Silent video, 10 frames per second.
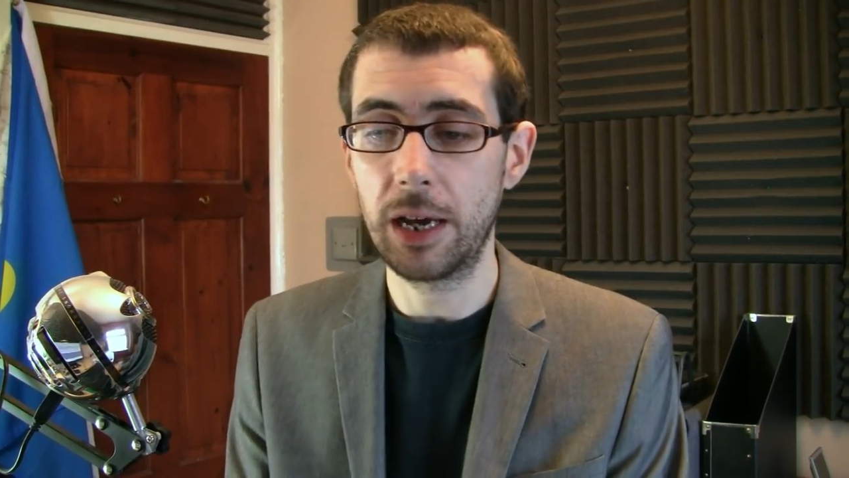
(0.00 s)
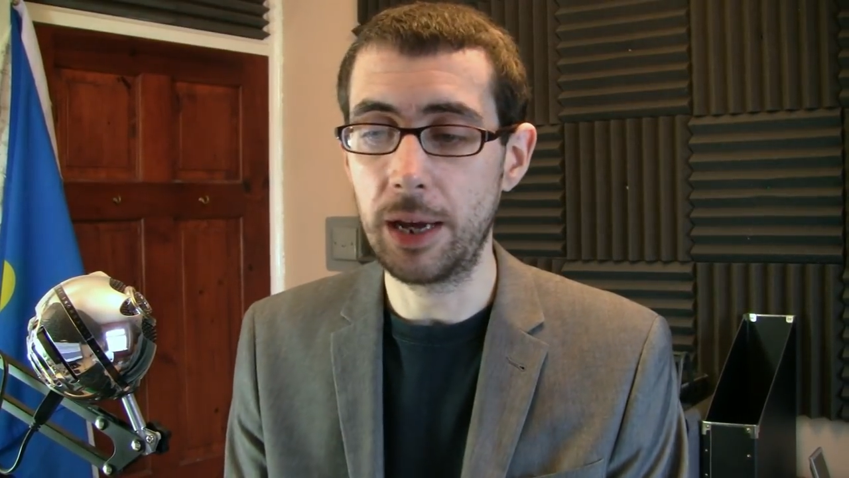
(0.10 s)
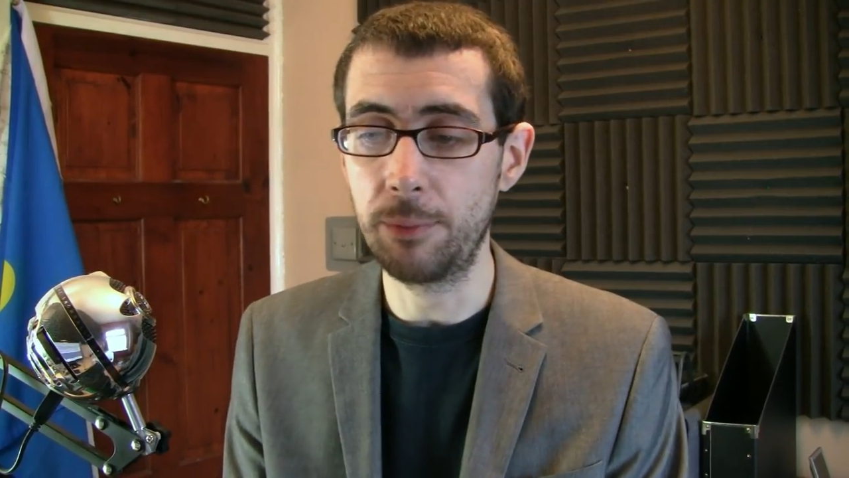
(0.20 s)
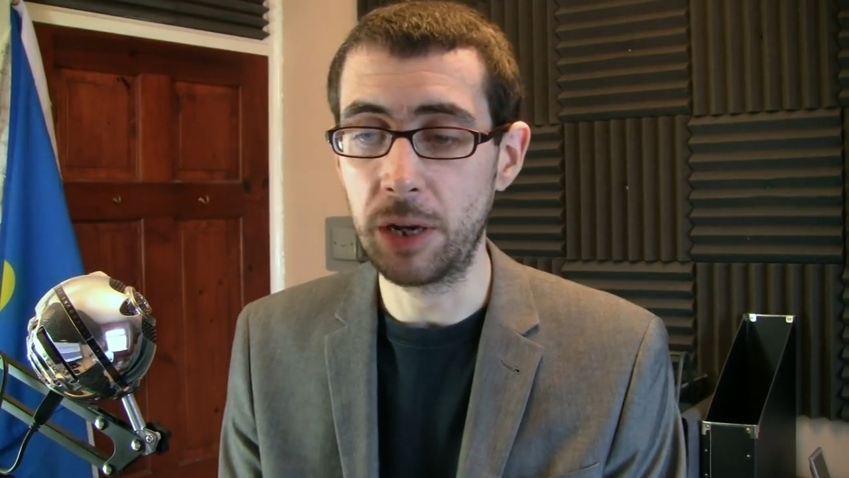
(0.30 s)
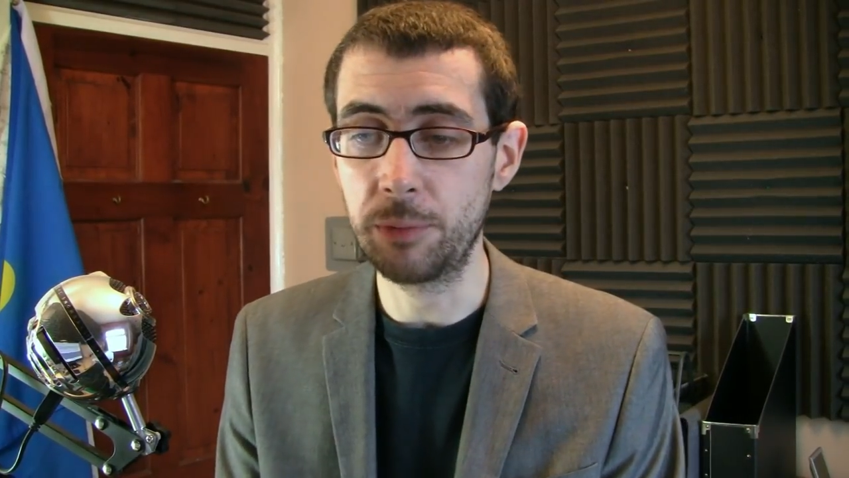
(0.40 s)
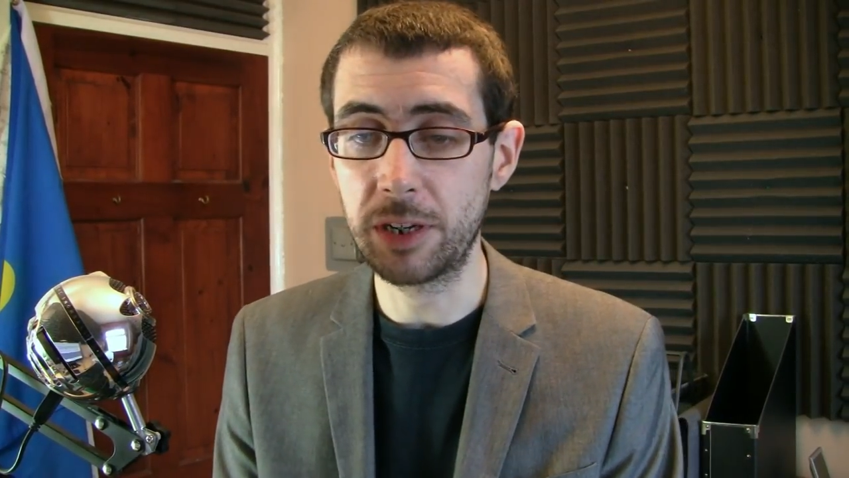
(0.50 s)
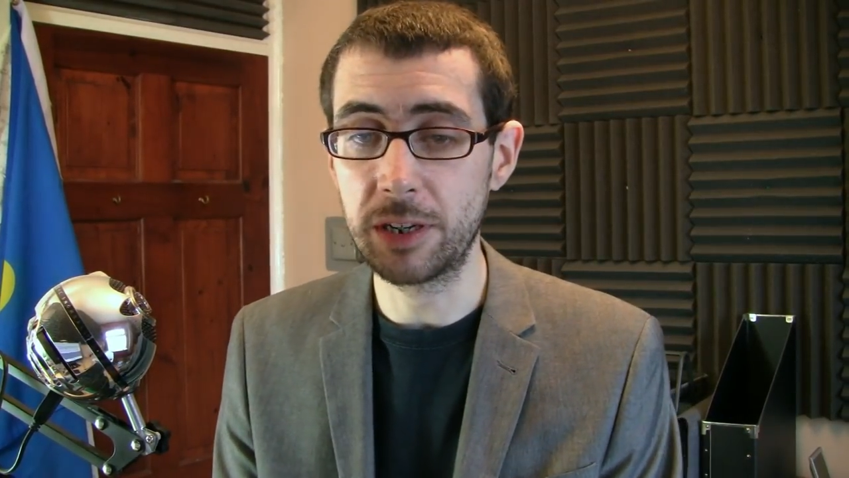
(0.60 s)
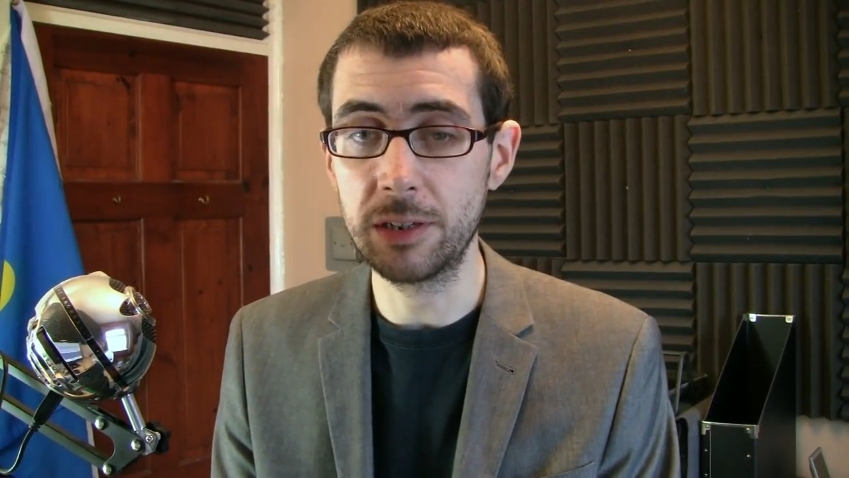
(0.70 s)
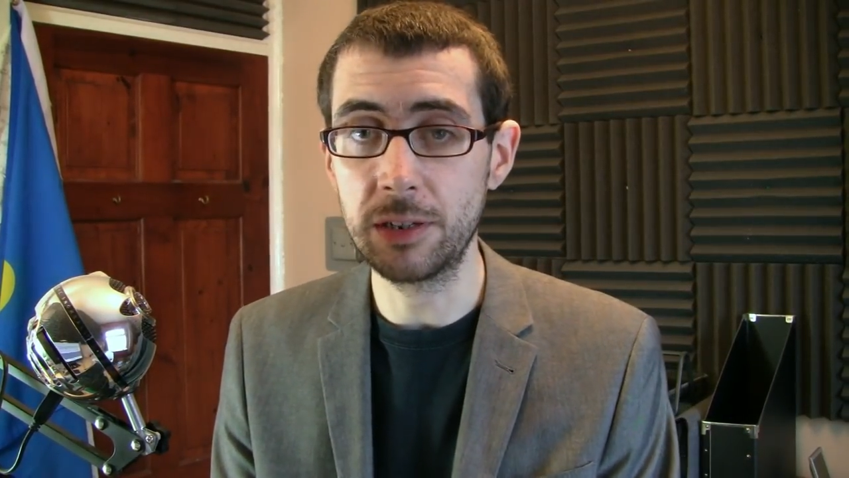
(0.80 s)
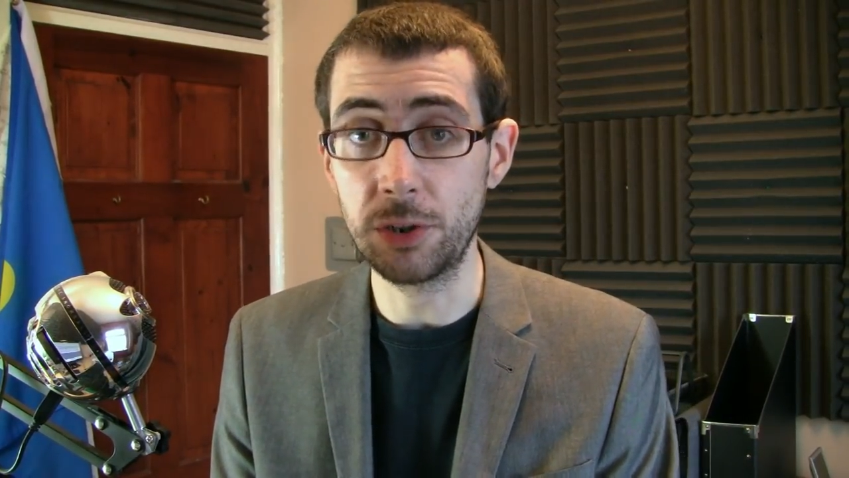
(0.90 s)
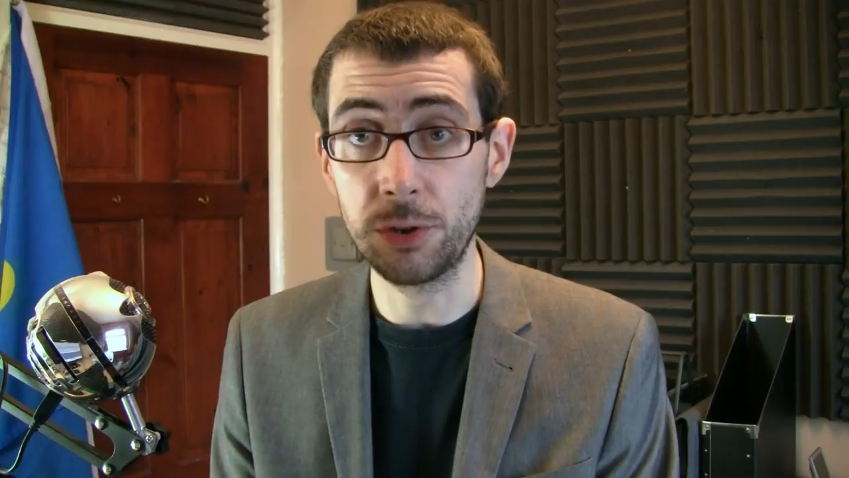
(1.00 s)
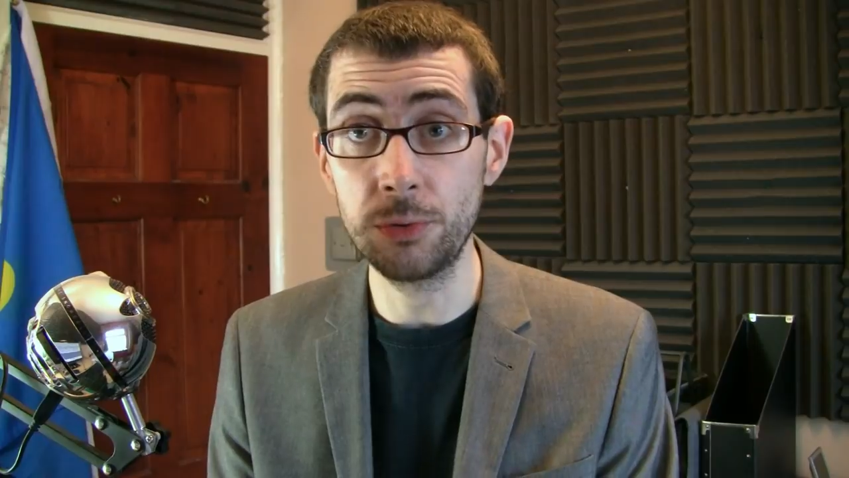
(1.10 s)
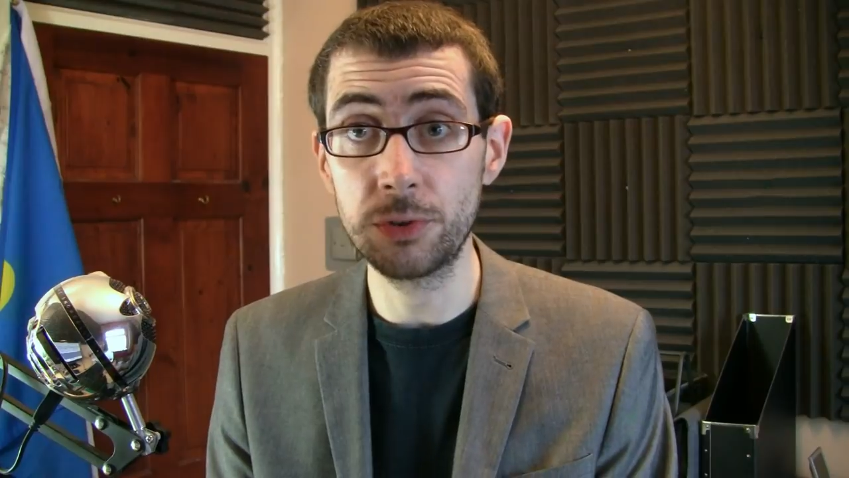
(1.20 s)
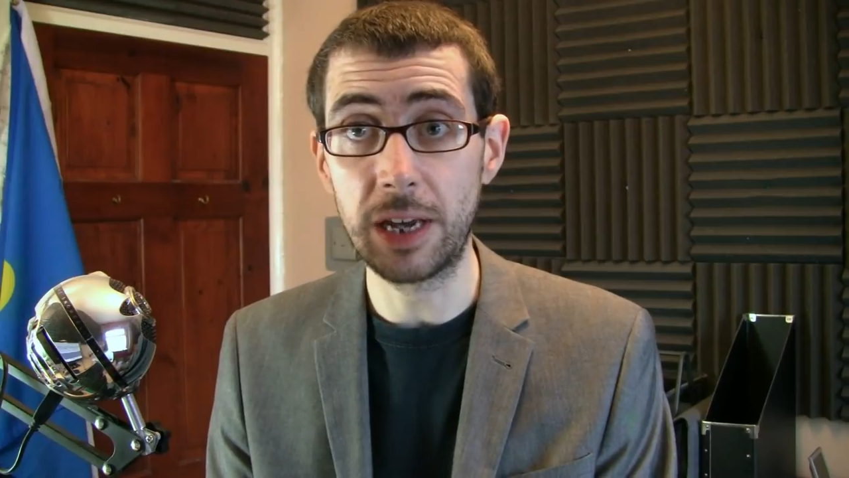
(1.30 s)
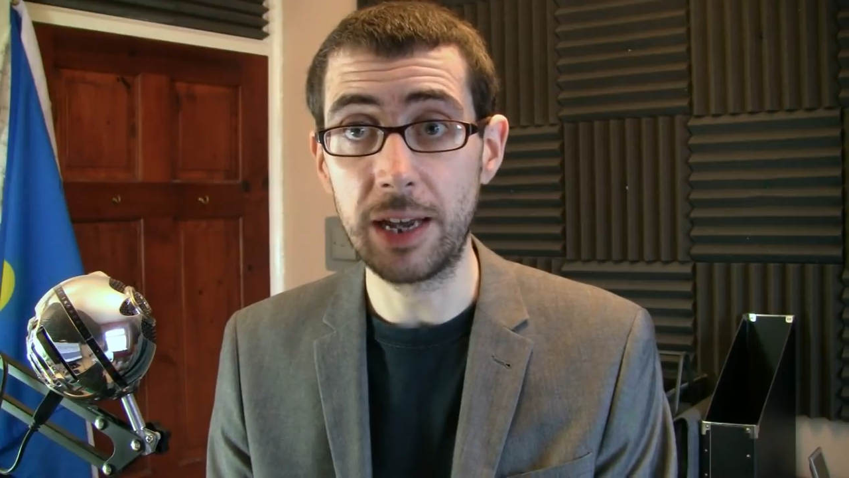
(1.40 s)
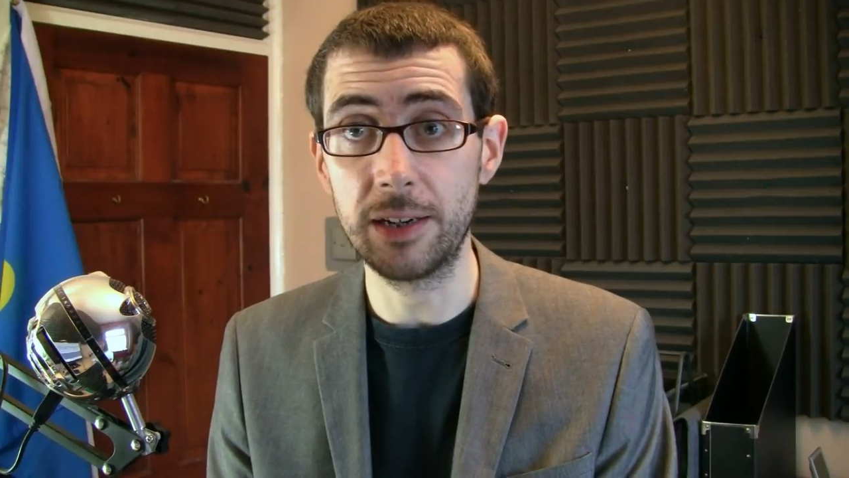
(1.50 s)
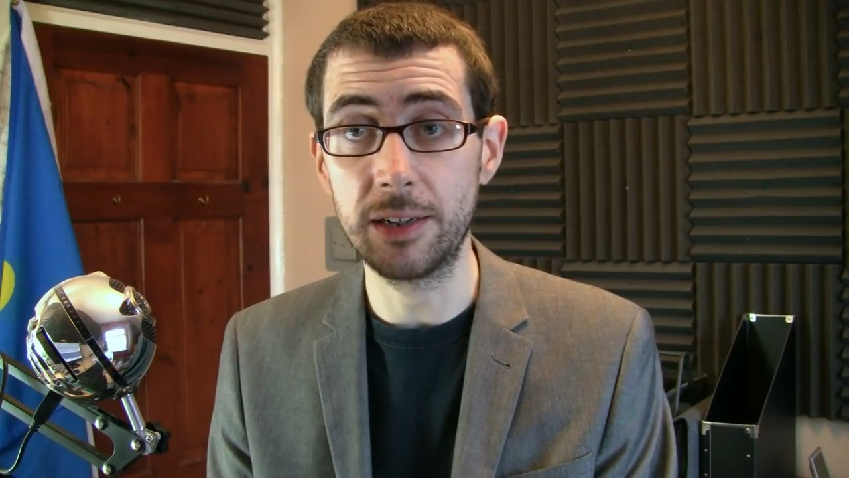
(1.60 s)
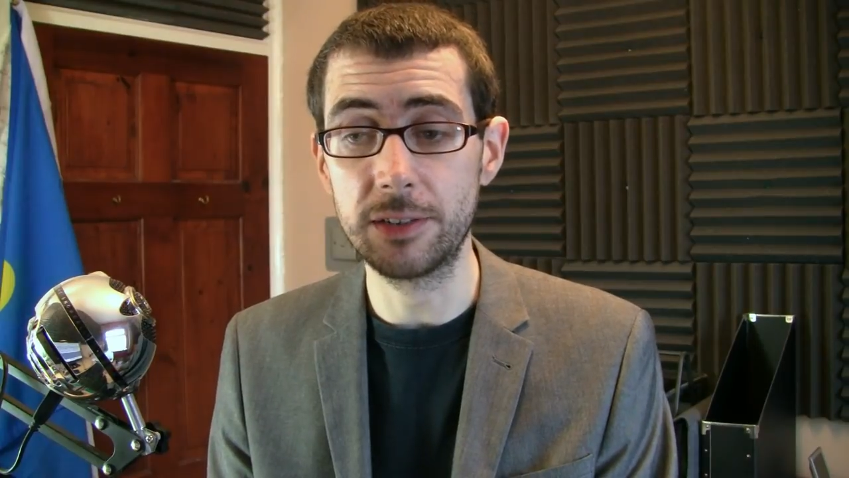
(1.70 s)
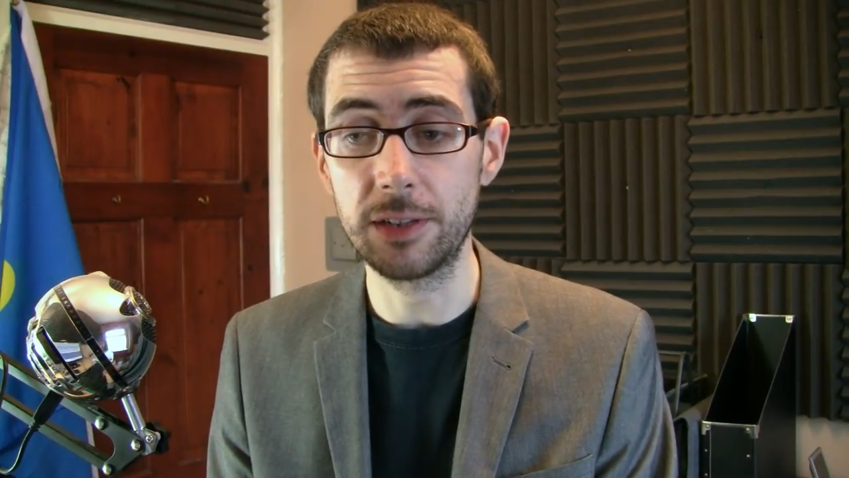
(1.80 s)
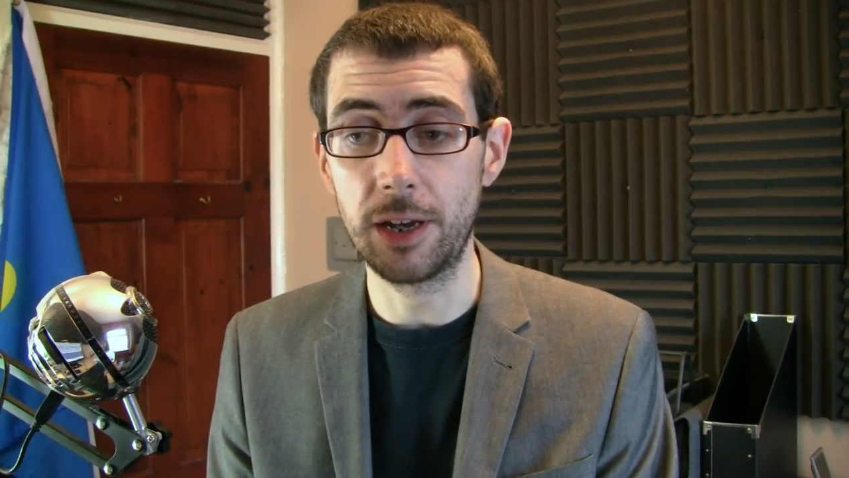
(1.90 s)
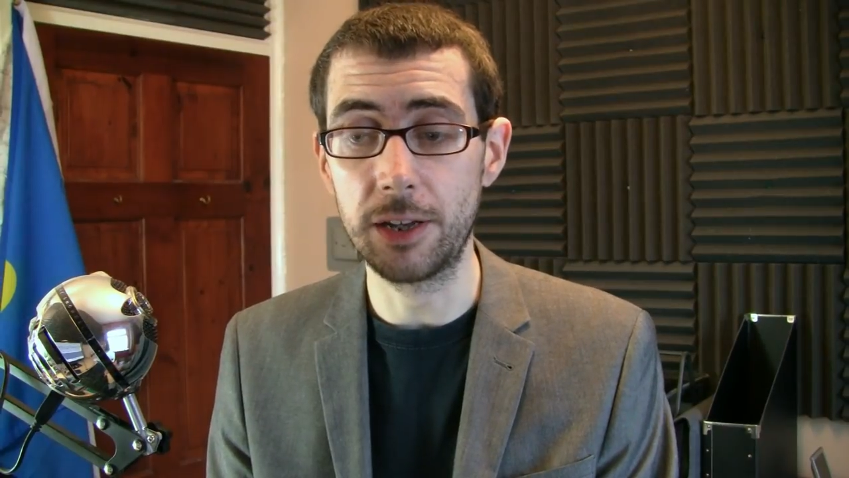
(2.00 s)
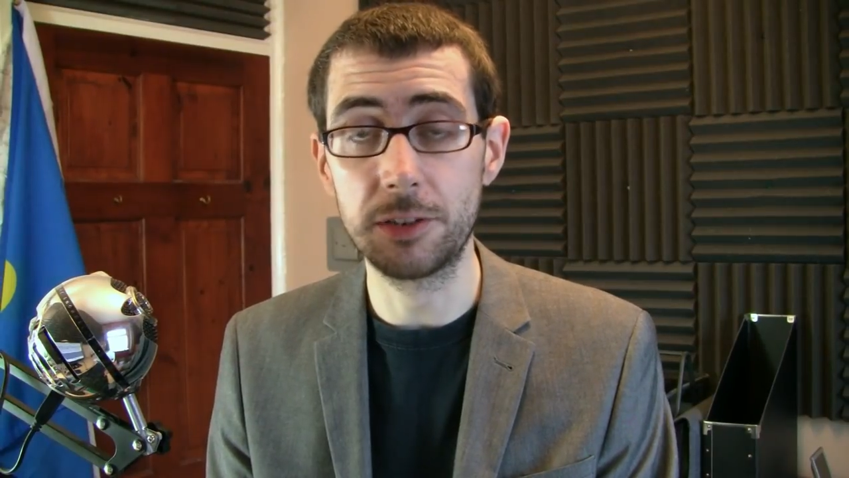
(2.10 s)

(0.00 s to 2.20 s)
um, and we can use and uh,